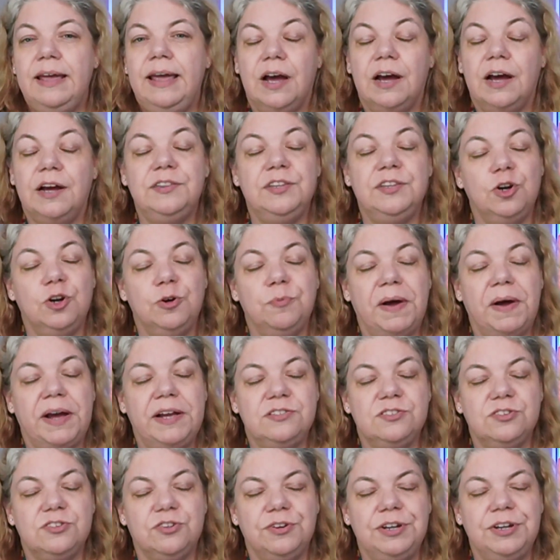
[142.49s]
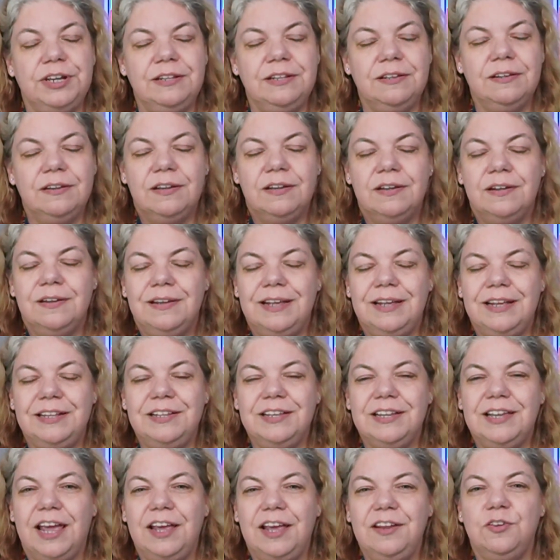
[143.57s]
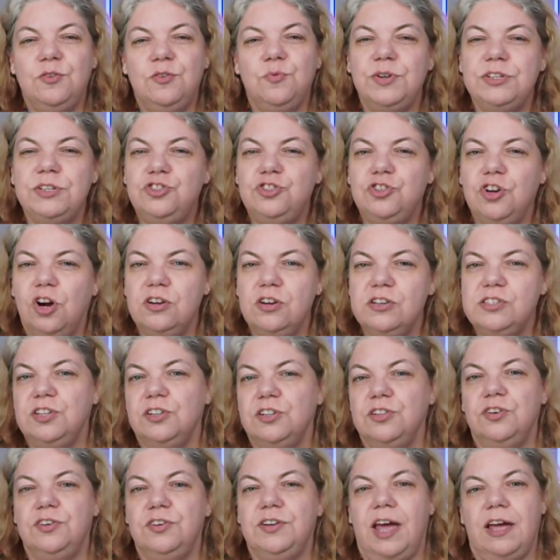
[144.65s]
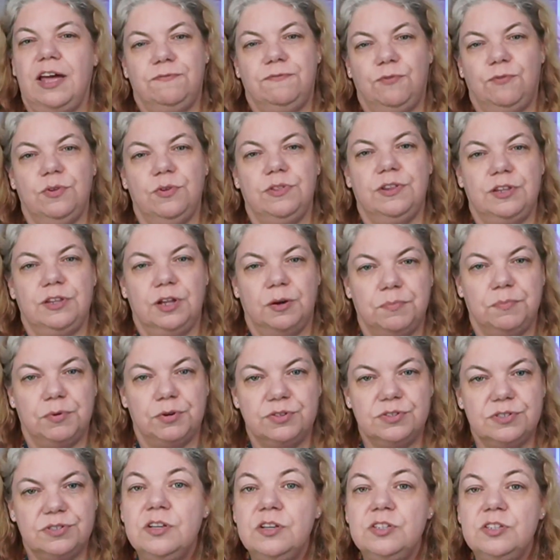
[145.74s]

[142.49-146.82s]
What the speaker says: A nearby screen indicated which jars to look at for the numbers.